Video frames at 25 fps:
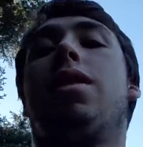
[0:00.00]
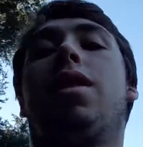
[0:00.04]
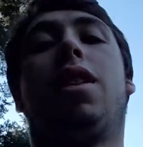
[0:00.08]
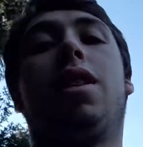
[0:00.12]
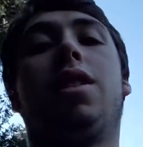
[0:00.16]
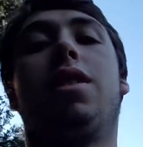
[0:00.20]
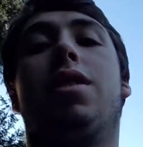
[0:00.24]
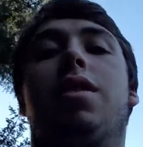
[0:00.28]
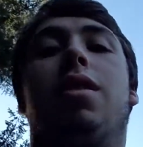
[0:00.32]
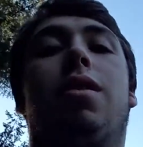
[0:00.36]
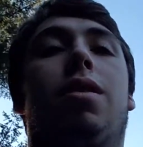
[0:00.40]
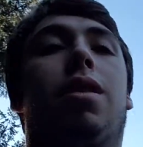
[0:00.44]
hard,
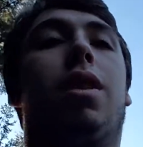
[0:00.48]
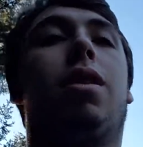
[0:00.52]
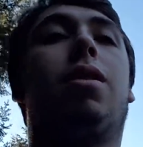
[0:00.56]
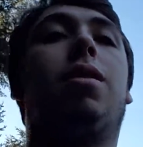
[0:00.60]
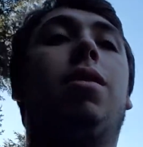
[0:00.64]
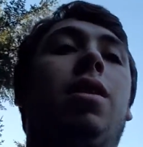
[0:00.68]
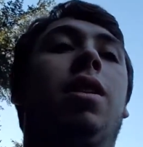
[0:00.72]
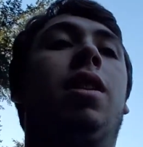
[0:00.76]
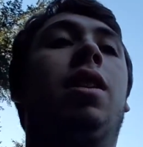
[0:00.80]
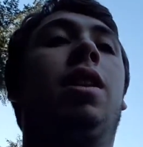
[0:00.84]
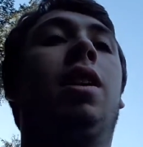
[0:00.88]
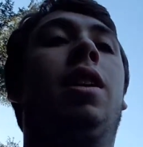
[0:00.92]
you don't
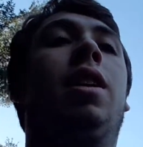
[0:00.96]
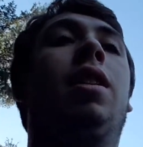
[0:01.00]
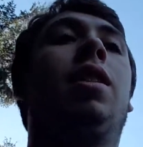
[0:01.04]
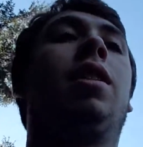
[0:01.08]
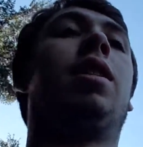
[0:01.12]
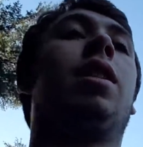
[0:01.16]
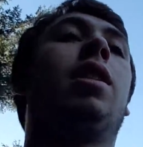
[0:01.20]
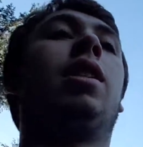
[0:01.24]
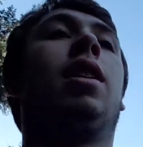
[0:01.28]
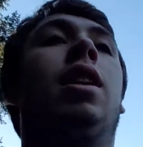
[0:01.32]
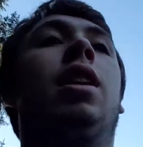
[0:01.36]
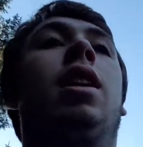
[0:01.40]
know,
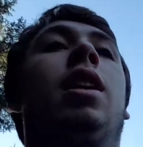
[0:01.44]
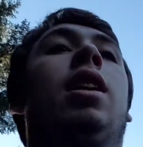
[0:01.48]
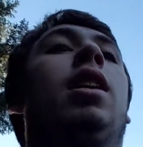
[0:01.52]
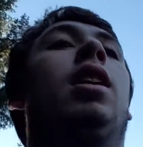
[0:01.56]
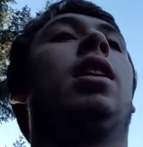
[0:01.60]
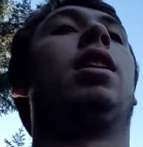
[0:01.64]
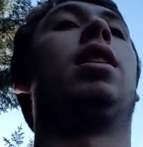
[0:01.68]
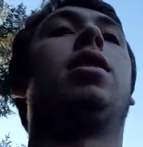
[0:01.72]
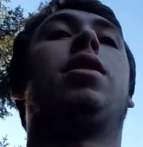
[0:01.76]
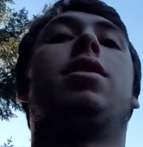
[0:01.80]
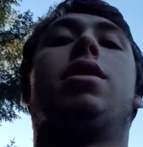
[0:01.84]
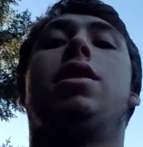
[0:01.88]

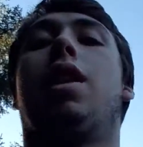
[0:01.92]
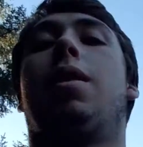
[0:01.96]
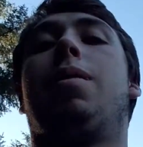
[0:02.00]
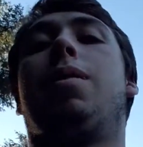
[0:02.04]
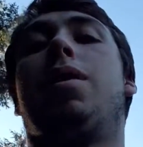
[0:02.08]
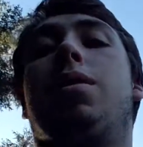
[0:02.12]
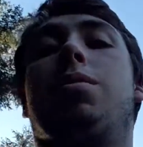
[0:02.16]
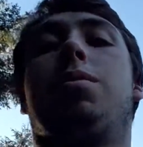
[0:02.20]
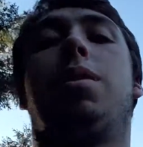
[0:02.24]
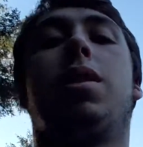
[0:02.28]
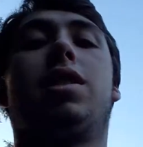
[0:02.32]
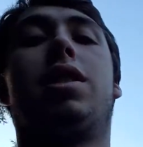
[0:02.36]
send me
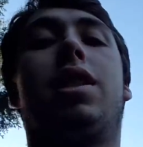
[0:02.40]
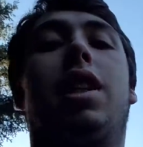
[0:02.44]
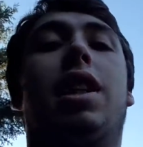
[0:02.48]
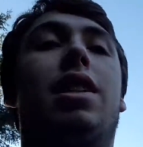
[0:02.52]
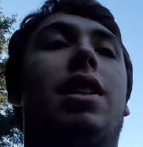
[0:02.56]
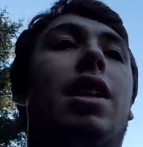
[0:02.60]
as much of that